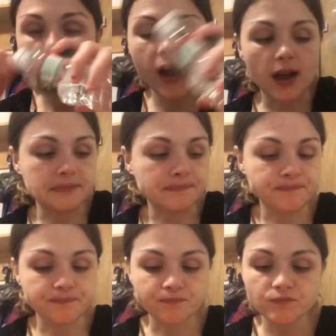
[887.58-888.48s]
Um,
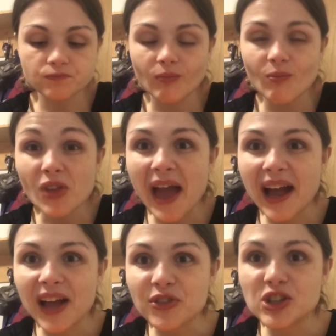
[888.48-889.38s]
I
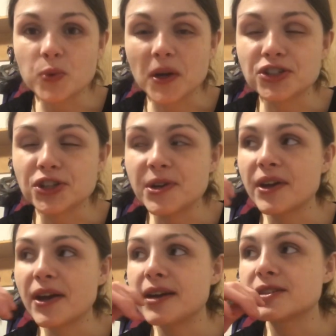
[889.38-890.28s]
got this sweatshirt,
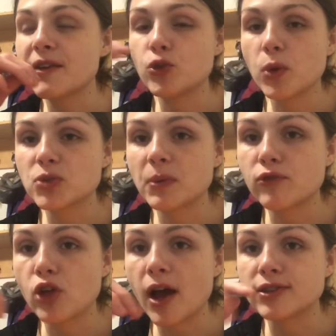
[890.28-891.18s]
you guys. If you watch my
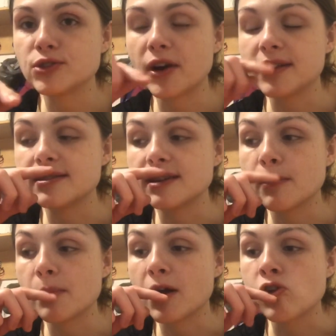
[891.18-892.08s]
vlog, you've already seen
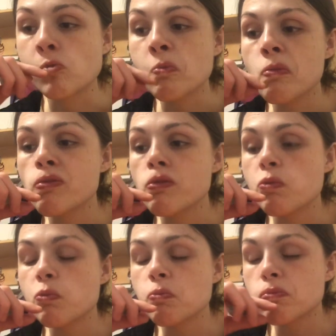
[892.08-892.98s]
it, but
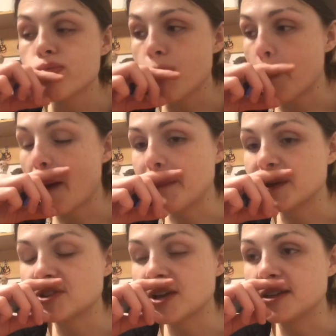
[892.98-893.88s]
um,
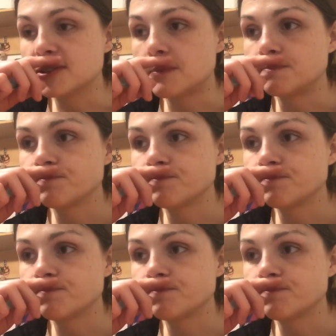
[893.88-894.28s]
it says,